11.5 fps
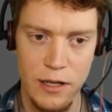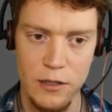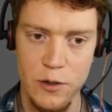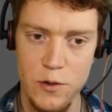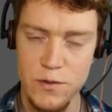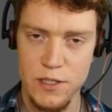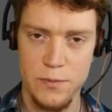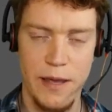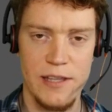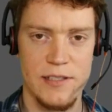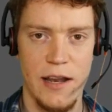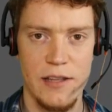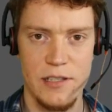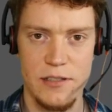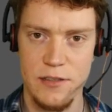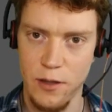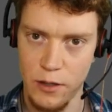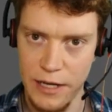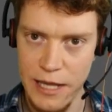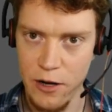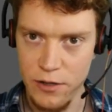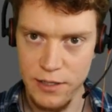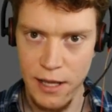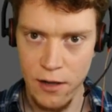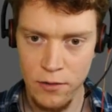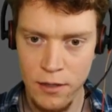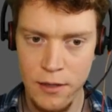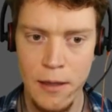it'll use the space statuses. They'll inherit down.